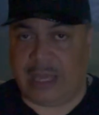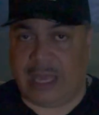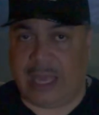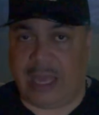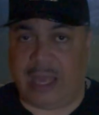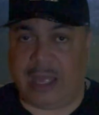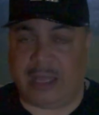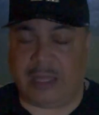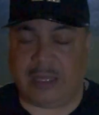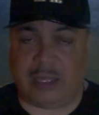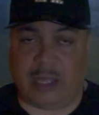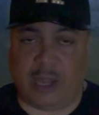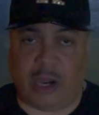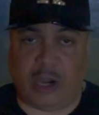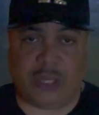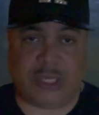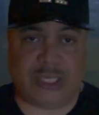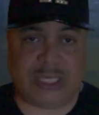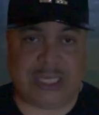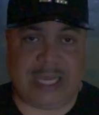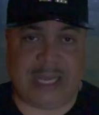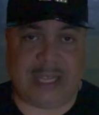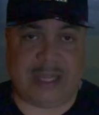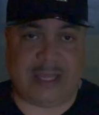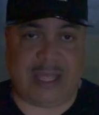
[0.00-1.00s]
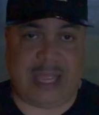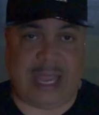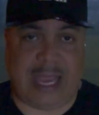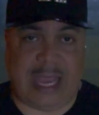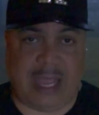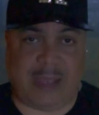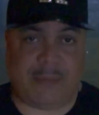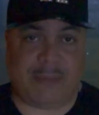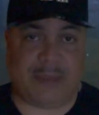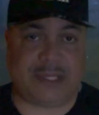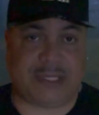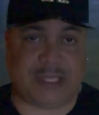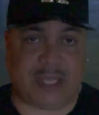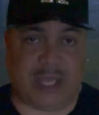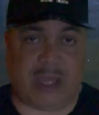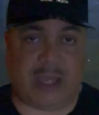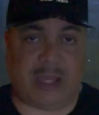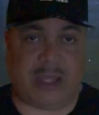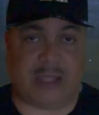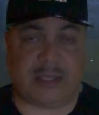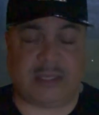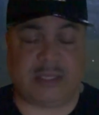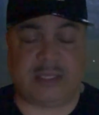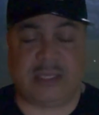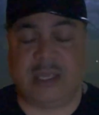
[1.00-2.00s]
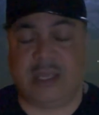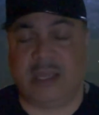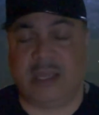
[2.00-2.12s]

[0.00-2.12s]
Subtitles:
largely in the Amazons.